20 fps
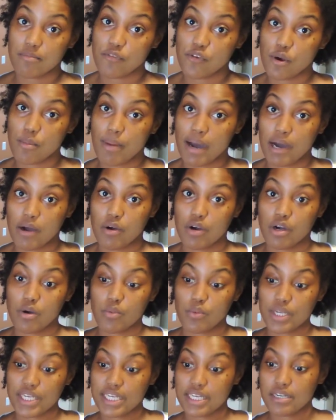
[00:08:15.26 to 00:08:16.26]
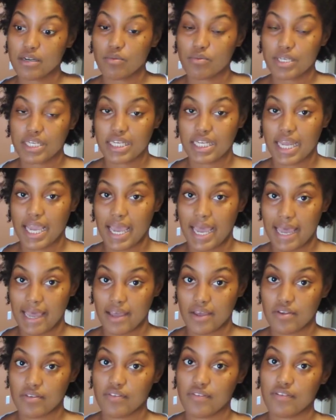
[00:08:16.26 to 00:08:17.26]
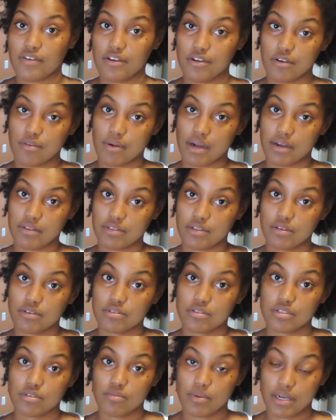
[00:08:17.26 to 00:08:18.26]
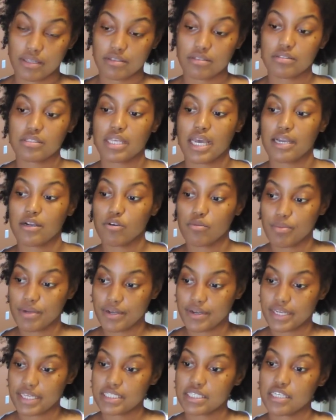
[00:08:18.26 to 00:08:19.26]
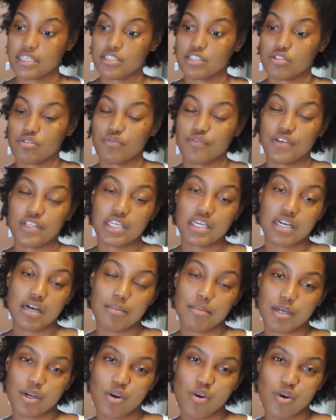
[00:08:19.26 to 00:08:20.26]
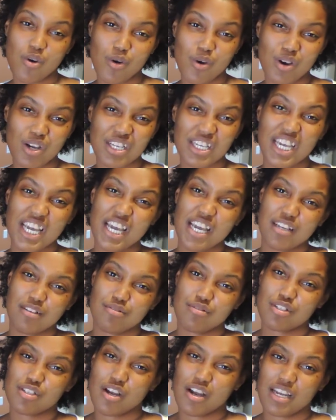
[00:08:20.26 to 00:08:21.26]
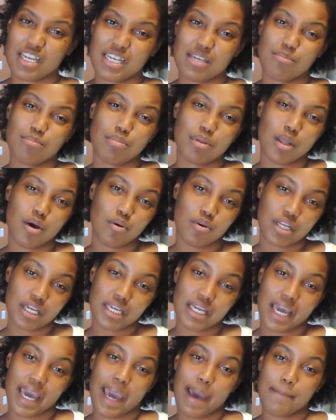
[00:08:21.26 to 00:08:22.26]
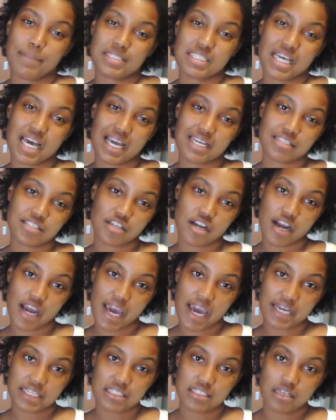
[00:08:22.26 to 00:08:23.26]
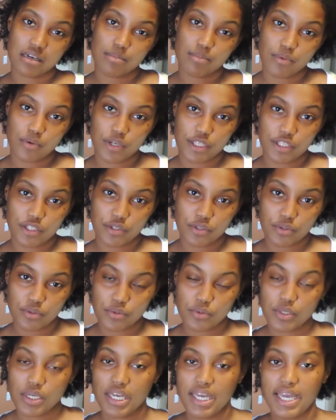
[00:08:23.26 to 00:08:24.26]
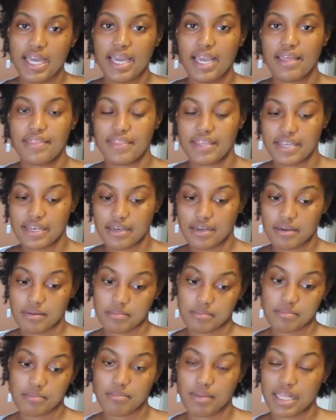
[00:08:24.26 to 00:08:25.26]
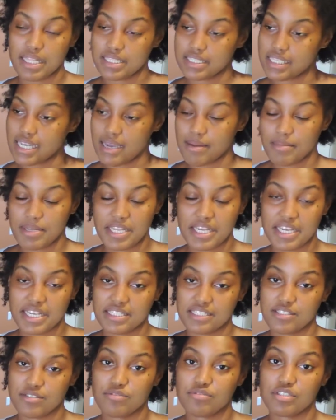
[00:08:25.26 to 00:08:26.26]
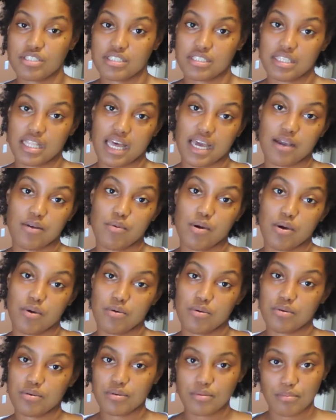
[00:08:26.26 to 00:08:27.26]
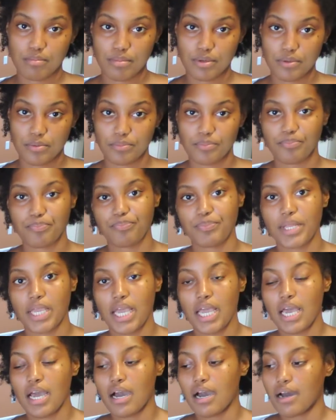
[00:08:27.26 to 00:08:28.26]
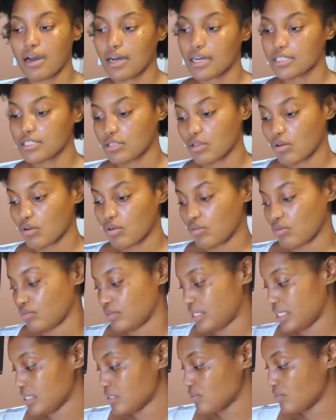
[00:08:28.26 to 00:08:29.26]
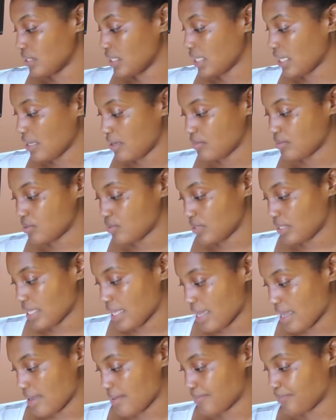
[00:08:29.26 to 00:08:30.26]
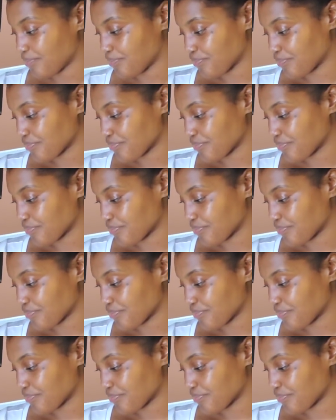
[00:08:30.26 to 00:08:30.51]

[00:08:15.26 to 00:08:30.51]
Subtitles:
for about a week and a half. Around those cycle periods, because you feel it coming on, you start getting bloated, your appetite start acting up on you, and then by the time it hits, you just like, whoa, boom. So this really helps with that,